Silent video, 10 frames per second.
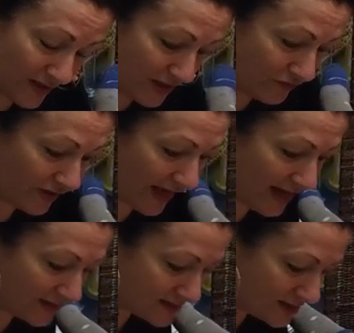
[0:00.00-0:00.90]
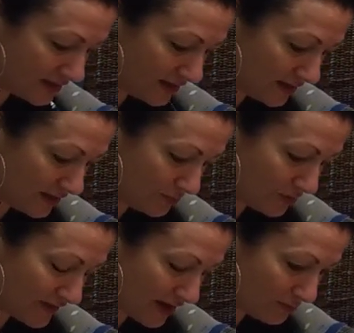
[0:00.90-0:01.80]
Breathe in and relax.
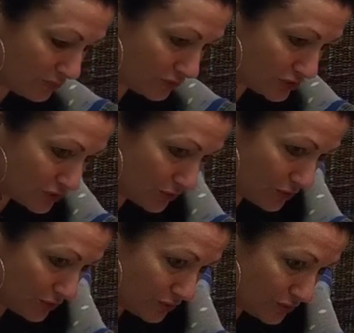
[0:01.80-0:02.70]
Breathe out and push.